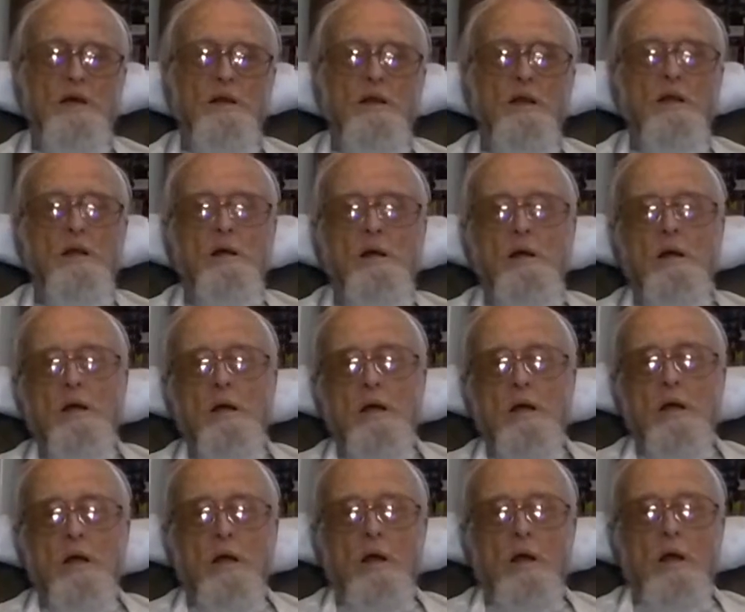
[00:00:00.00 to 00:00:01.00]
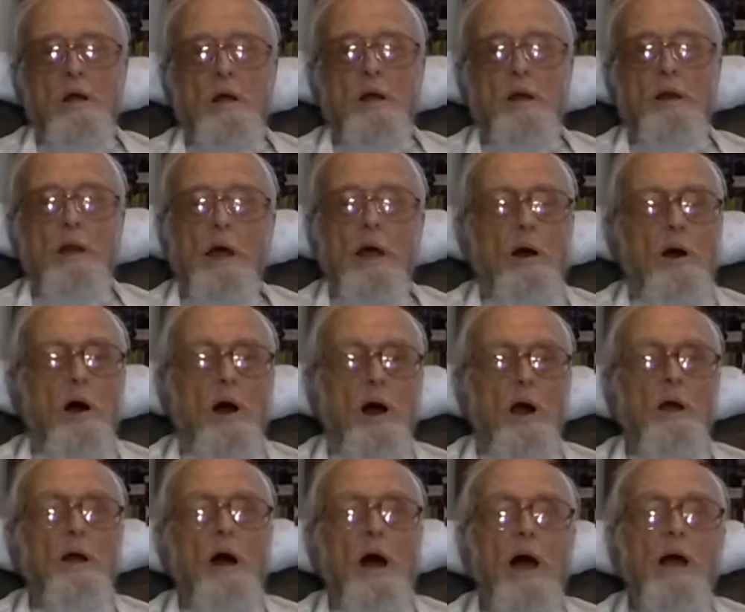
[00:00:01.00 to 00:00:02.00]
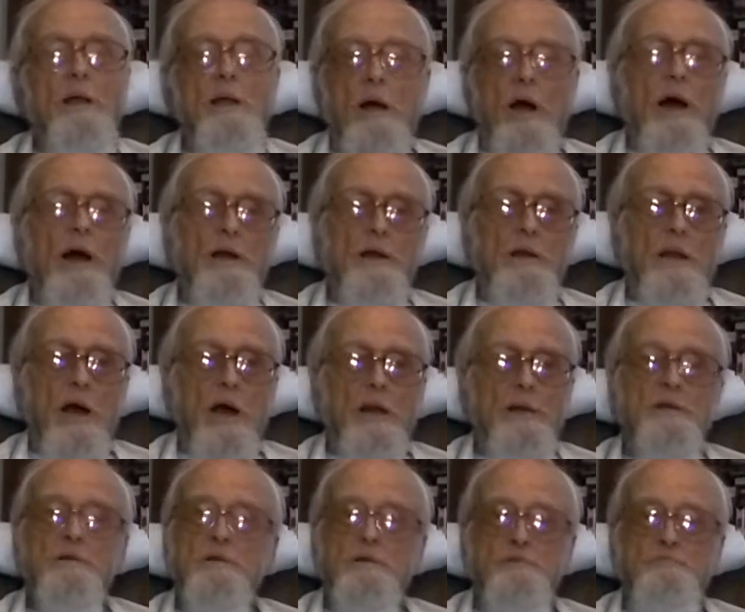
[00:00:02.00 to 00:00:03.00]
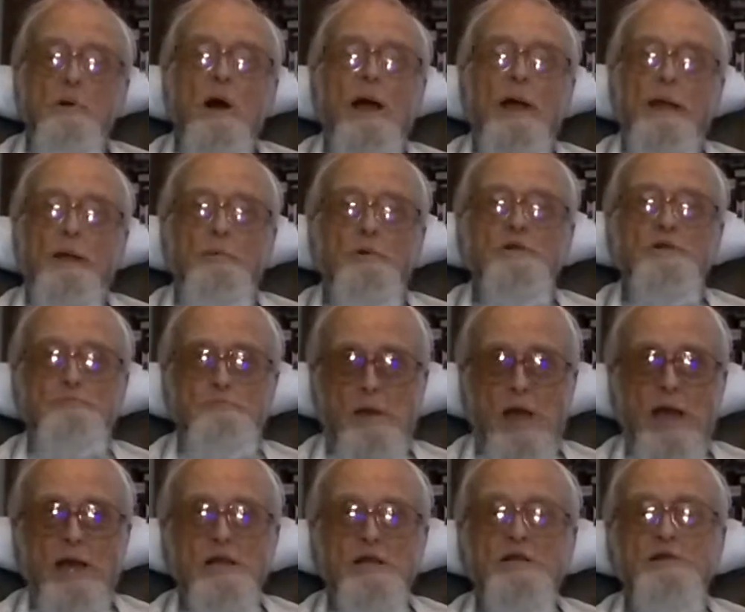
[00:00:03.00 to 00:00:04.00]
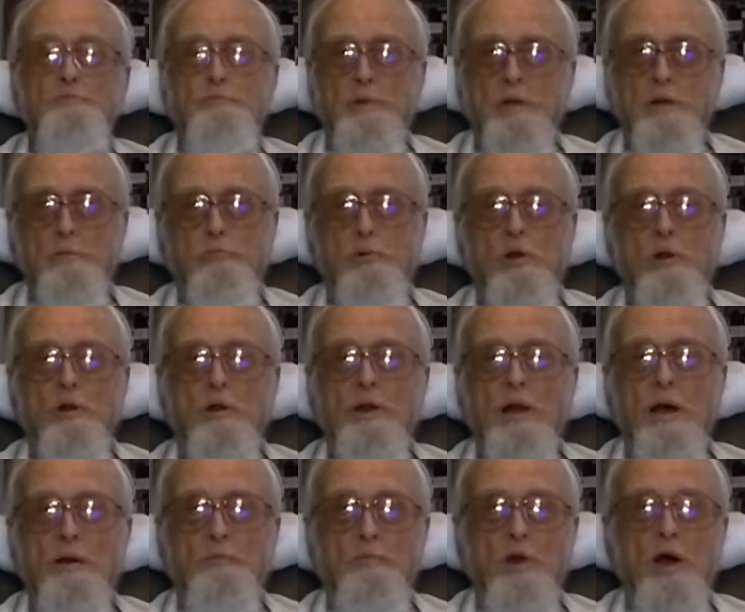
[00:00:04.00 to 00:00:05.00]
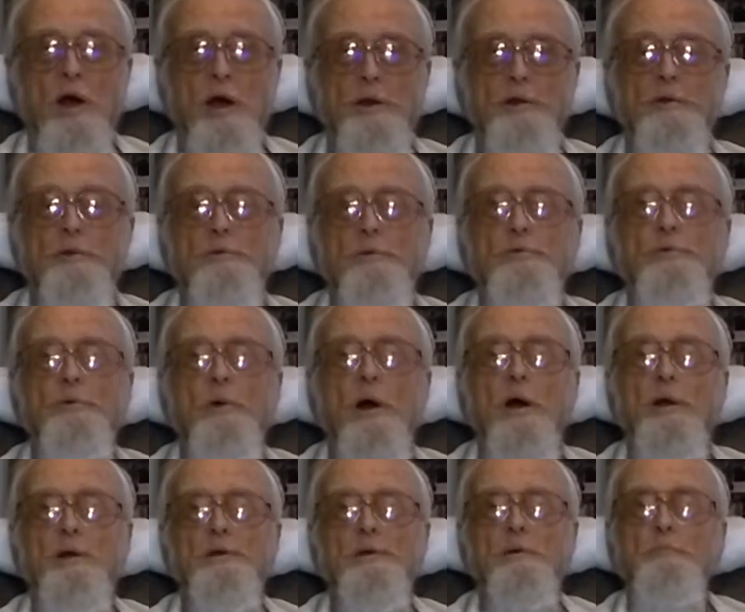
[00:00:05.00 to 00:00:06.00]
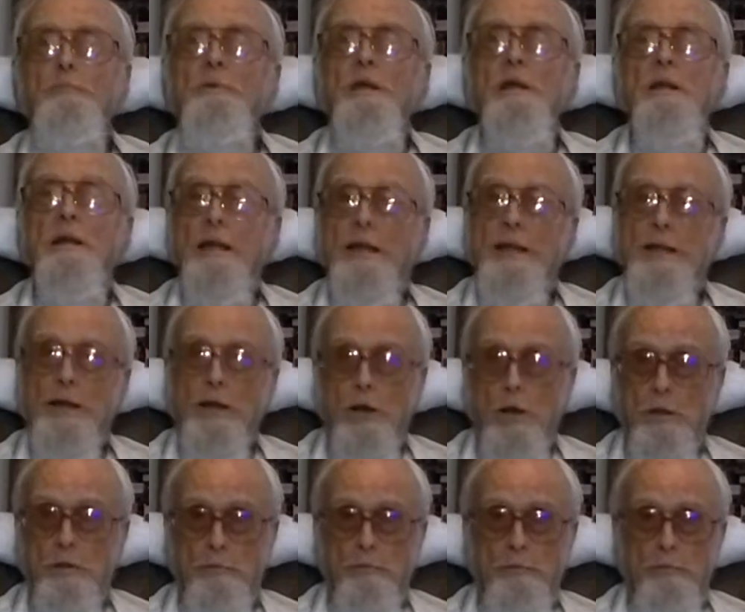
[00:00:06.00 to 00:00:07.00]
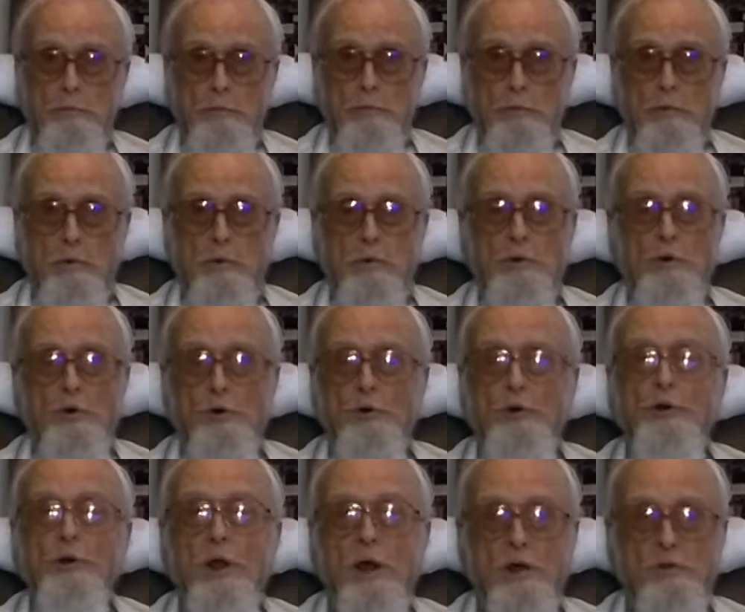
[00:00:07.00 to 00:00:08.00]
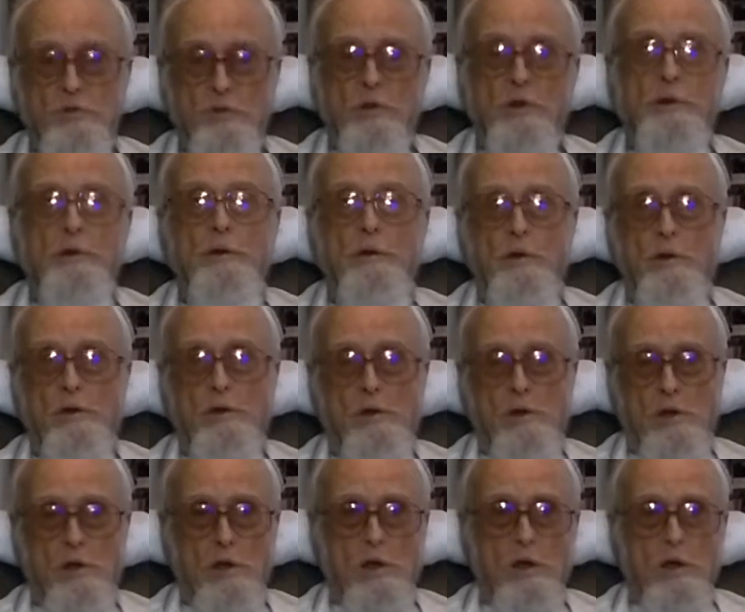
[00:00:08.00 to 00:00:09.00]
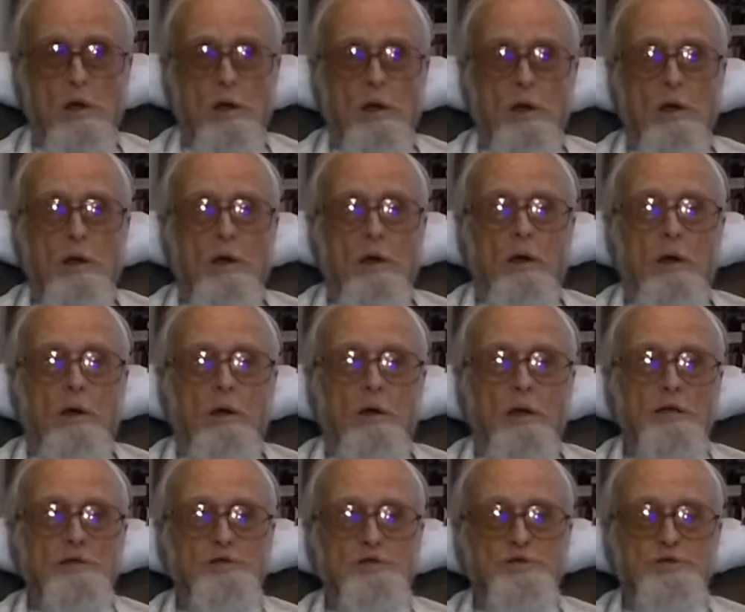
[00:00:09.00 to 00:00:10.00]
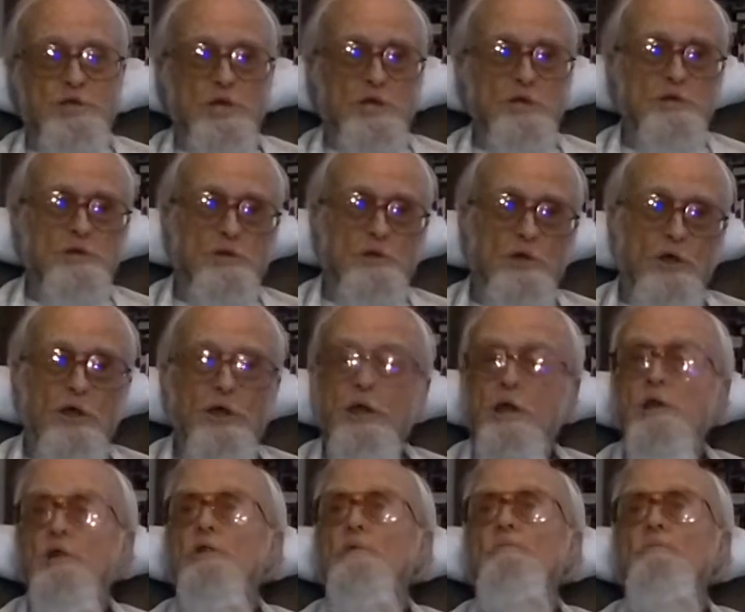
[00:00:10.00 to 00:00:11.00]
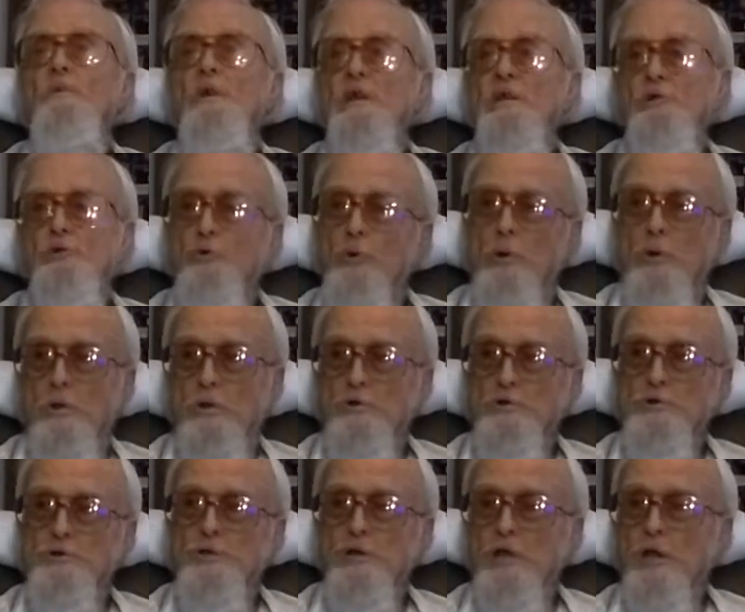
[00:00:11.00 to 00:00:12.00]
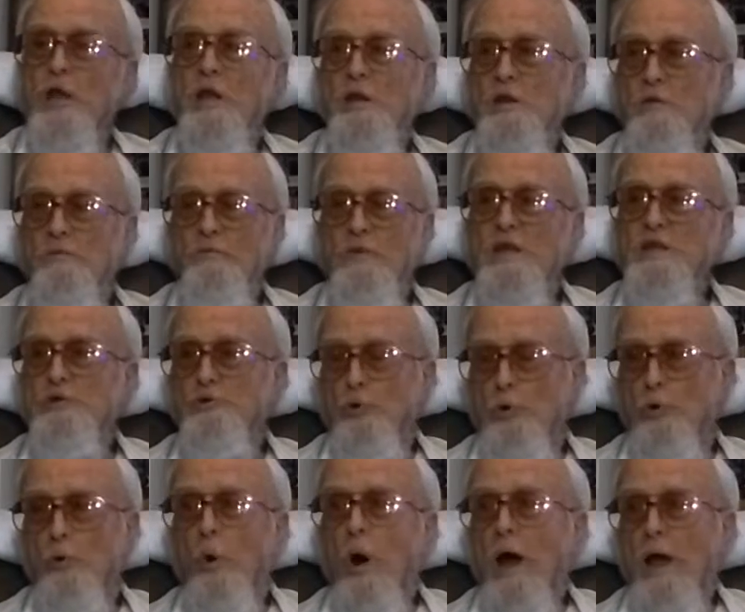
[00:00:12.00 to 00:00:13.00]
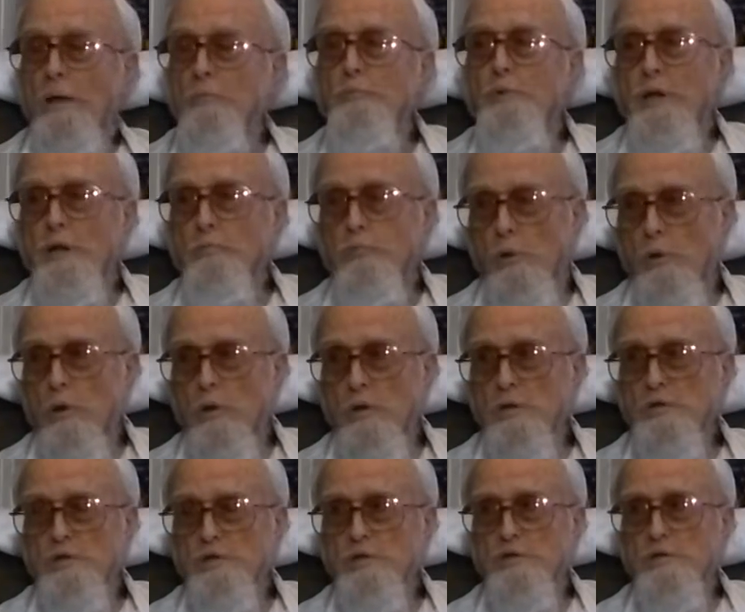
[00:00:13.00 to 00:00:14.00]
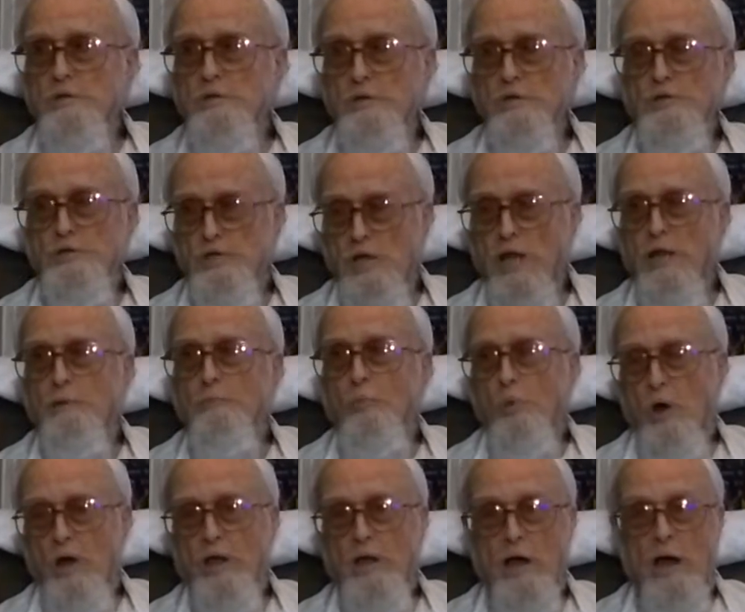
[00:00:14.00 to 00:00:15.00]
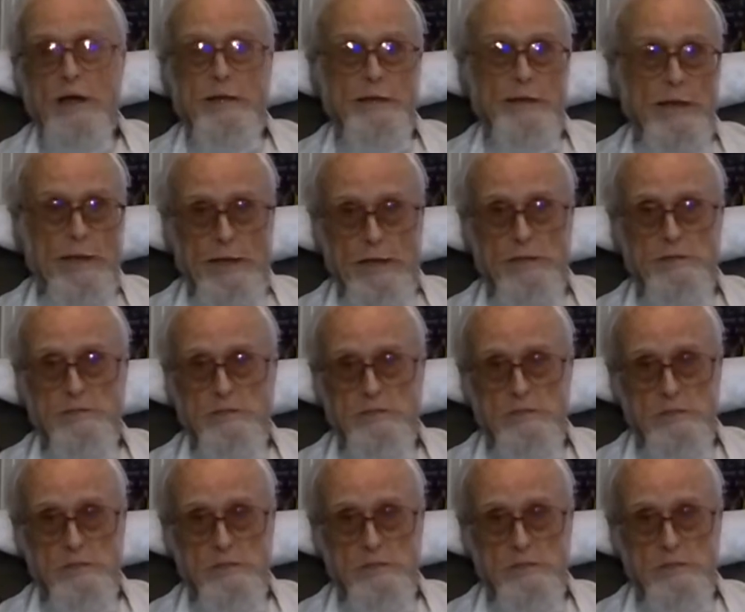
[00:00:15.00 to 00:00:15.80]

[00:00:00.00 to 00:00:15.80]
well, now I like Spanish people, and I'm not trying to belittle them or nothing. It's just the individual. There's individual white people that's the same way, I guess.